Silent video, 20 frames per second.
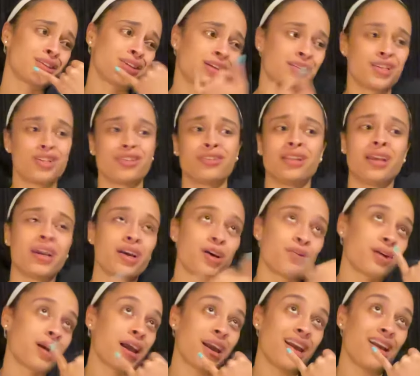You're like,
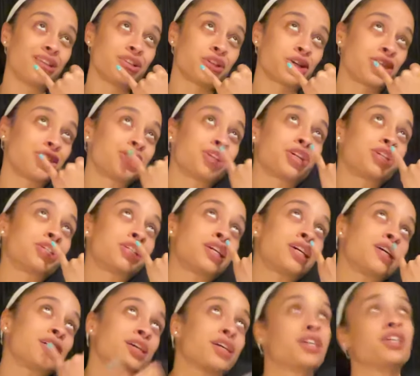okay,
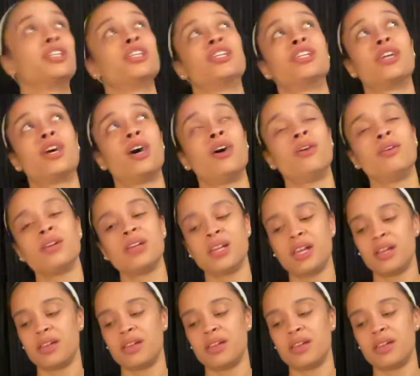uh, you know.